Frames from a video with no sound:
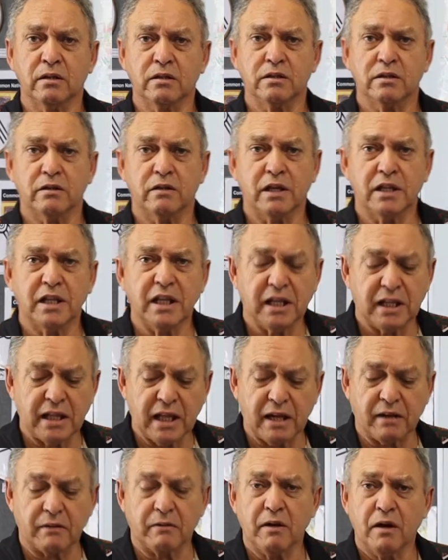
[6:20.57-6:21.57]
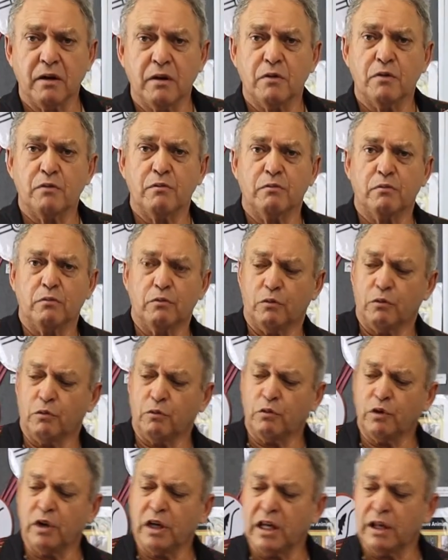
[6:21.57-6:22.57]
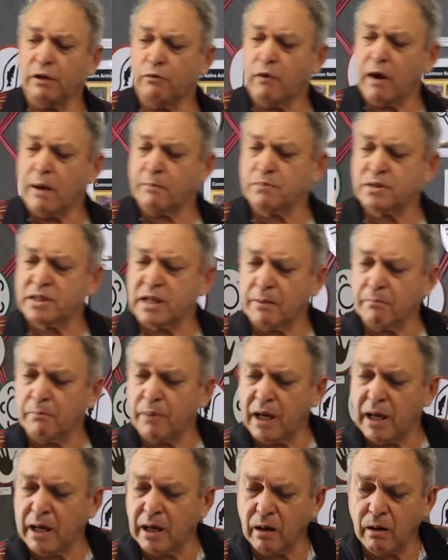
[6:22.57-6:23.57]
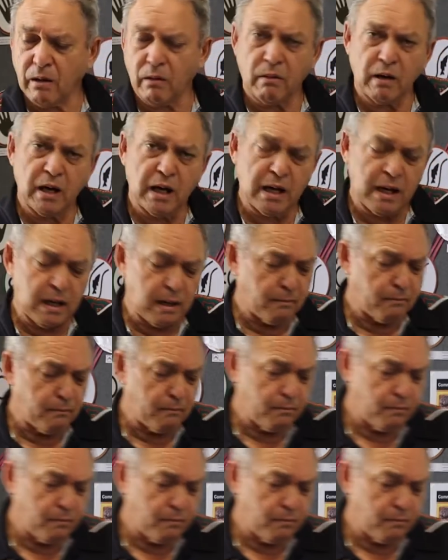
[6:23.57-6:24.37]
So I think that really wraps up our